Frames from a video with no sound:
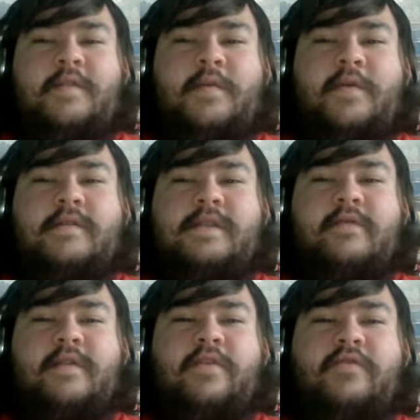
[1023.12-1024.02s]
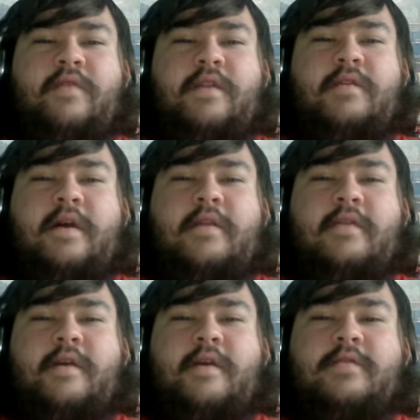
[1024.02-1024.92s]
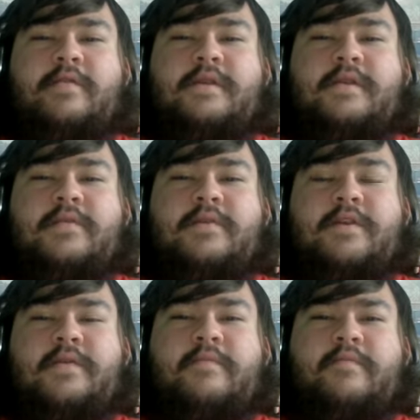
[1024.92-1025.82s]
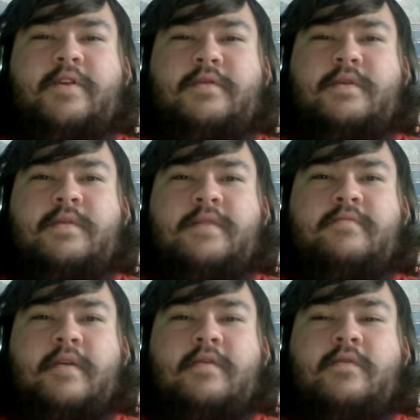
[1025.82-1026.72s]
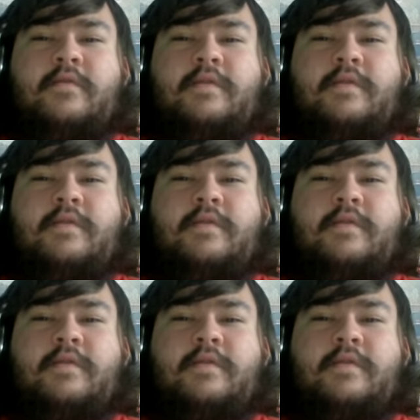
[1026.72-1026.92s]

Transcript: though they went 73-9 in the regular season, which I'm pretty sure is the best record of all